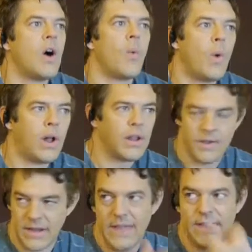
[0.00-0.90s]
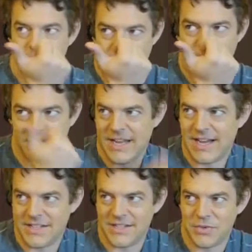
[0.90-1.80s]
Well, again, this kind of
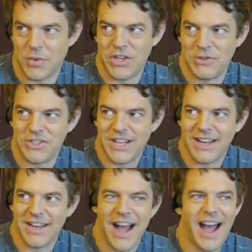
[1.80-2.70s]
ties into what you said.